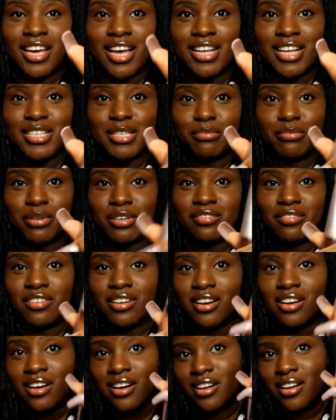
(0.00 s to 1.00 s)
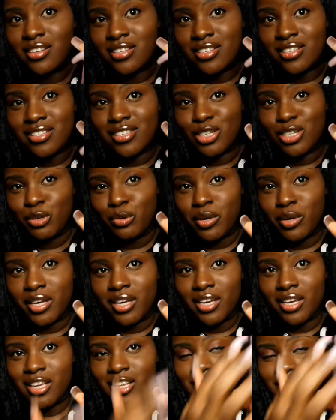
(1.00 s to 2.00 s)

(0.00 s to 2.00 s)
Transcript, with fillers: adds a bit of class to it